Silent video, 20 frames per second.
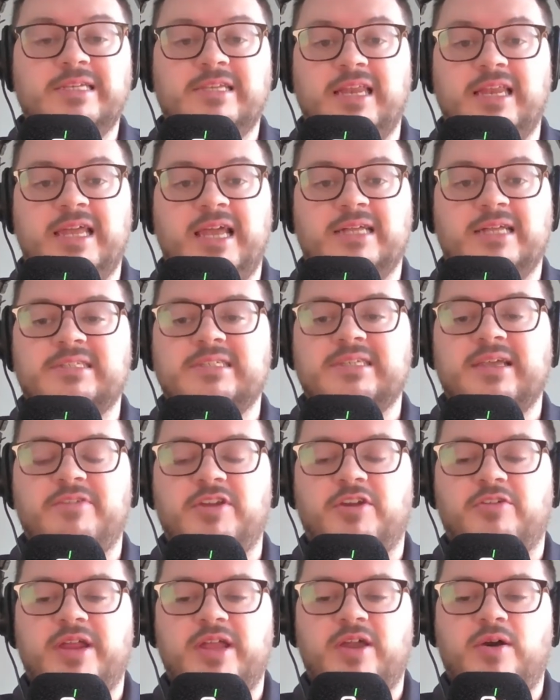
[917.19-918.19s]
basically had
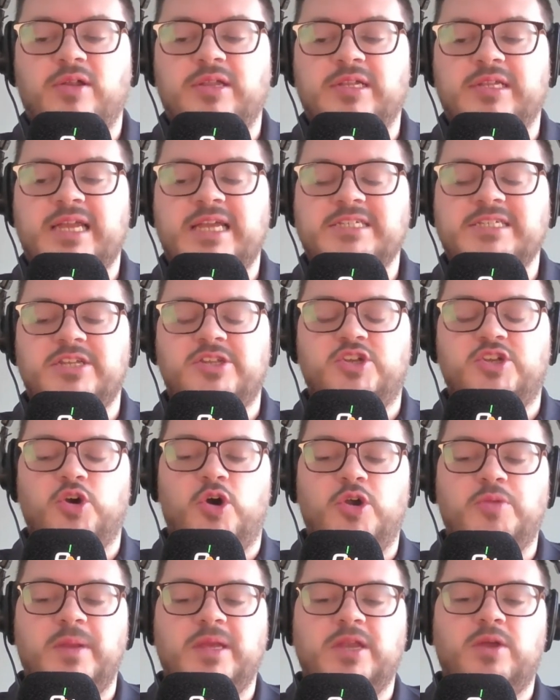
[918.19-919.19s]
7 or 8 holidays,
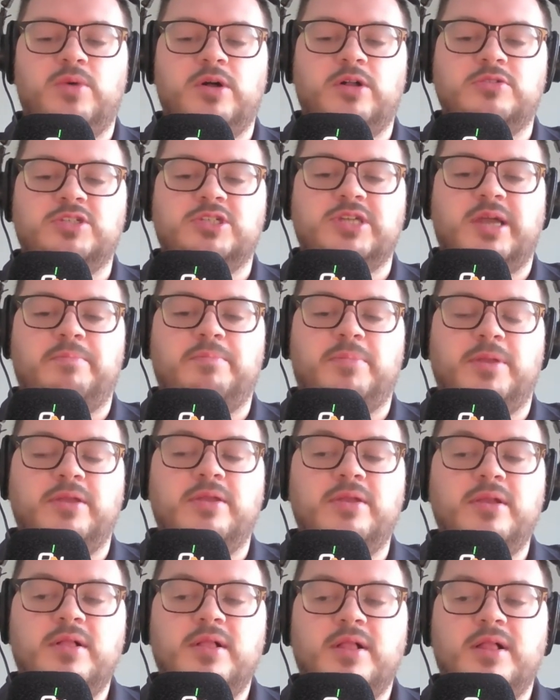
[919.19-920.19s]
enjoyed being a world
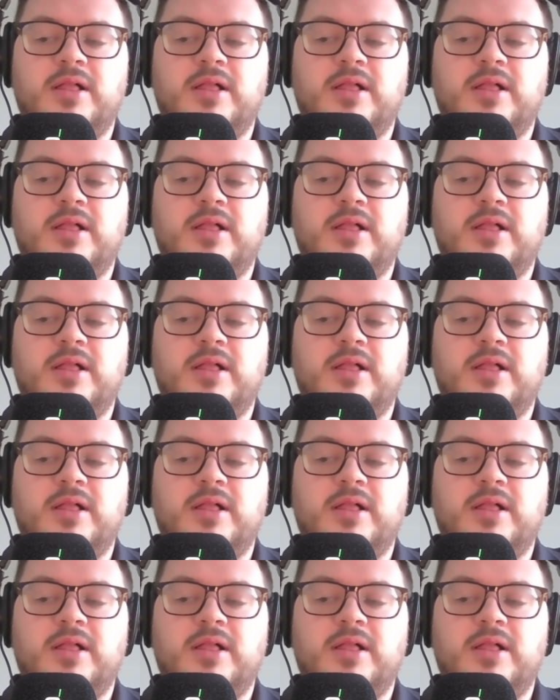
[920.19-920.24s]
champion,